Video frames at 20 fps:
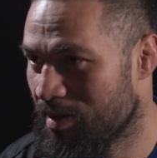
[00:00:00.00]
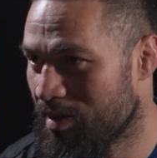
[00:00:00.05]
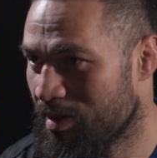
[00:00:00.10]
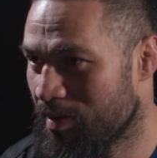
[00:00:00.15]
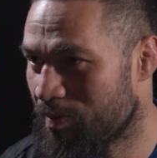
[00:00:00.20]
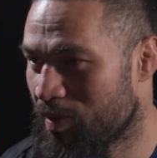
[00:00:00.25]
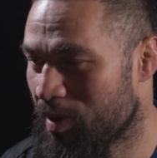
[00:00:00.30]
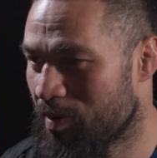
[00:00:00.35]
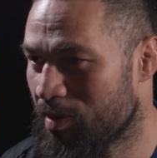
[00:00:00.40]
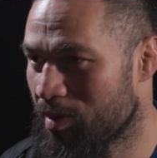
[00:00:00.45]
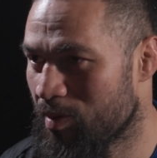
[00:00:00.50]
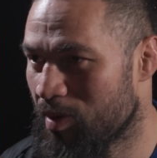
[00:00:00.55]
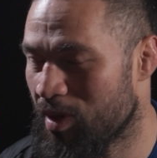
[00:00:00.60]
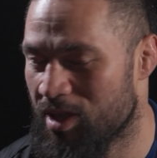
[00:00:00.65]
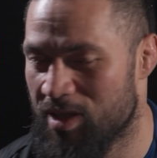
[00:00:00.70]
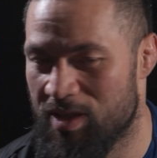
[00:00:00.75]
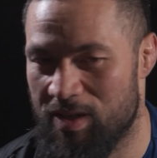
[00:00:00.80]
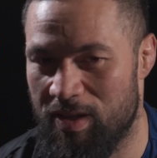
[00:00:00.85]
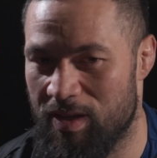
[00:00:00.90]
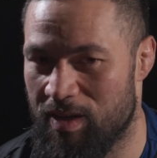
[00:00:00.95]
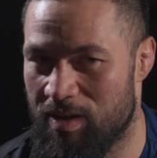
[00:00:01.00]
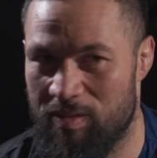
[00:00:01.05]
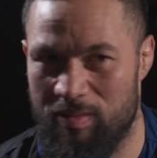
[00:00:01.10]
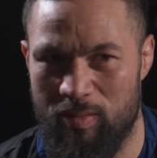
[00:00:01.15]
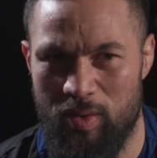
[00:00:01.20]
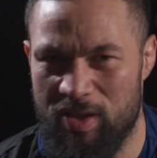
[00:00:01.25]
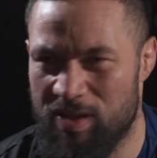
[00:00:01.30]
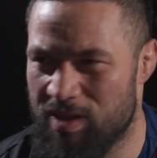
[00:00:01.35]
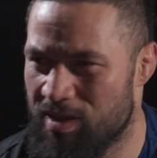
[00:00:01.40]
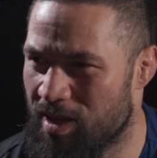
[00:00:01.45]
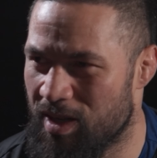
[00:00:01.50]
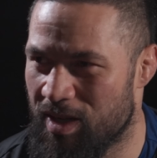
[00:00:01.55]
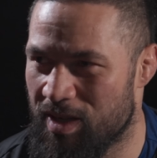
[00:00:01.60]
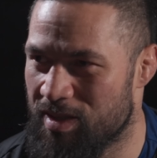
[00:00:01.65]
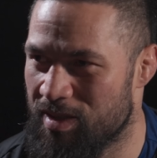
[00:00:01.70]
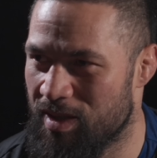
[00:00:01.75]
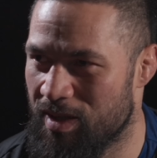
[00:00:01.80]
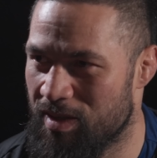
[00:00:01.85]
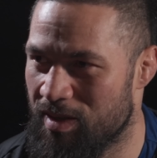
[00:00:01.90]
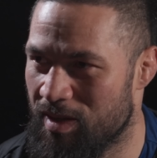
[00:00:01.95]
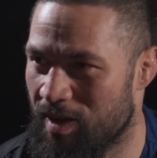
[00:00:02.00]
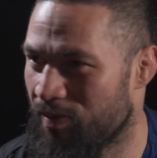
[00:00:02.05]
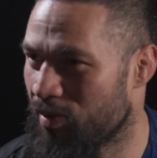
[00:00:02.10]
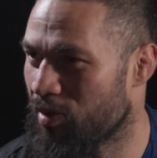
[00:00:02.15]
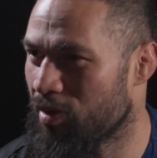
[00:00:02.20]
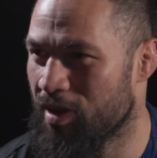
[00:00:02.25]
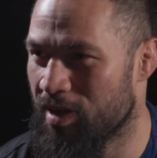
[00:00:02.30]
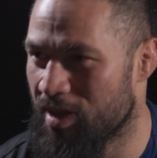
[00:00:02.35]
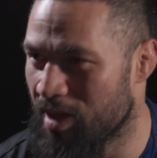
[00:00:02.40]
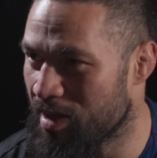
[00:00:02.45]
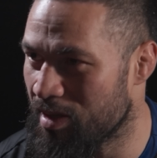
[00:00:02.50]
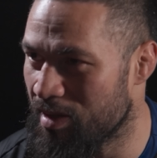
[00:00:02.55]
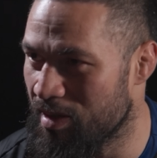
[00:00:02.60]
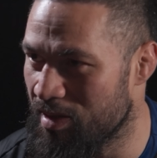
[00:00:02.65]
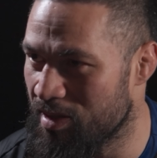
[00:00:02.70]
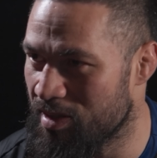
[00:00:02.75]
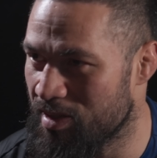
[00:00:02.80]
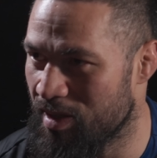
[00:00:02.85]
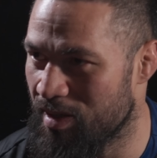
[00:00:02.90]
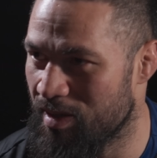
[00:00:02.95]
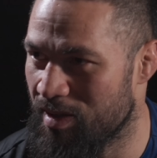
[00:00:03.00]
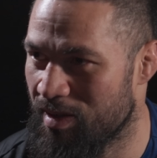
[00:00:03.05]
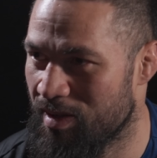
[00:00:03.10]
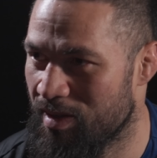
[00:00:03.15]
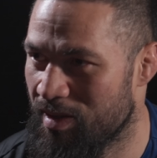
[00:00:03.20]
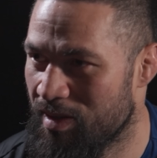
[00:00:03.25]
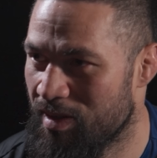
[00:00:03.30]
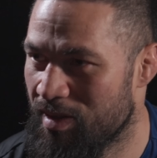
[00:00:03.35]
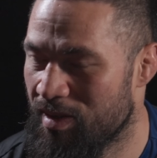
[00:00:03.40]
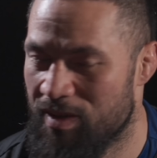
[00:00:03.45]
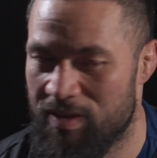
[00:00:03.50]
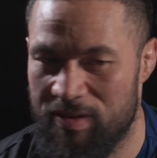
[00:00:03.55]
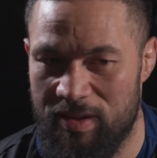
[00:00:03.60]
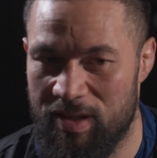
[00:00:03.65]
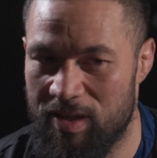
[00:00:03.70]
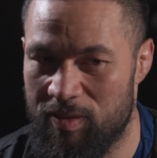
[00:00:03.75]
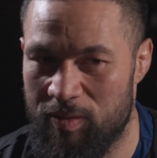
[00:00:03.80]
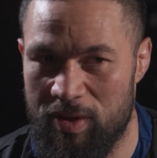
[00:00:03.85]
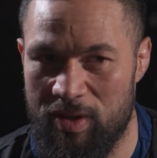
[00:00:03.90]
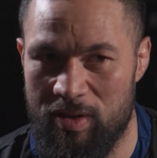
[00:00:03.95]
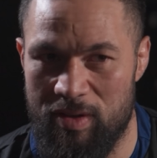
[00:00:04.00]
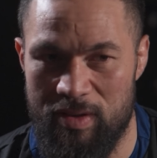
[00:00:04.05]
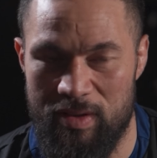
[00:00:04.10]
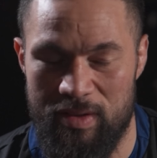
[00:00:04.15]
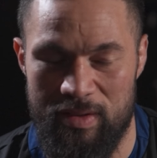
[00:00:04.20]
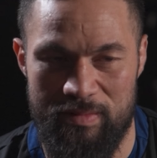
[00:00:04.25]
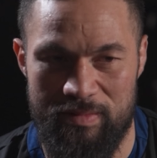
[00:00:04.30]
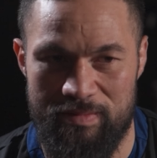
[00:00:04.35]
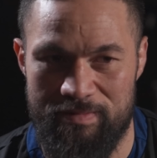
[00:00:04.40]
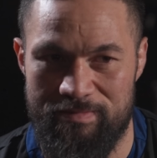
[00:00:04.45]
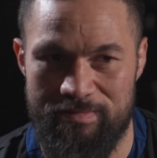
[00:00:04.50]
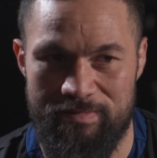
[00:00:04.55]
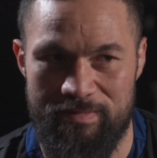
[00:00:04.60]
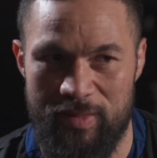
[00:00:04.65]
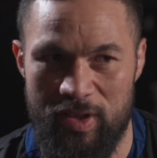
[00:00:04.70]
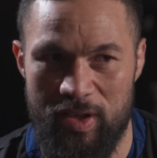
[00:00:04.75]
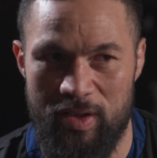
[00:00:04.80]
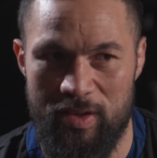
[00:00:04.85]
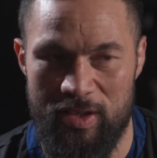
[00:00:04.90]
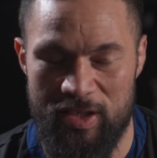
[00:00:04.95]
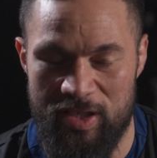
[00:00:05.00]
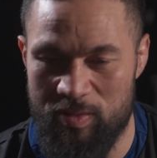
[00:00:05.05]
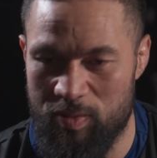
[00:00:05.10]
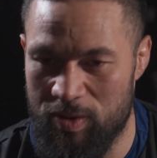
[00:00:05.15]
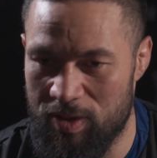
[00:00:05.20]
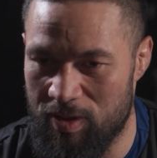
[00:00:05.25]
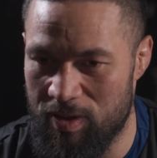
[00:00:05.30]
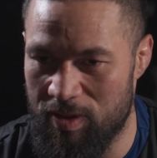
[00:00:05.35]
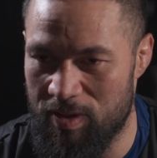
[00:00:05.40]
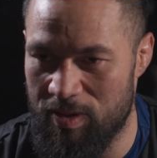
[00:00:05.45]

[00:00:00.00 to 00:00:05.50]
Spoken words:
It probably was like, what's next? And I've already done this. And then I went on I just went on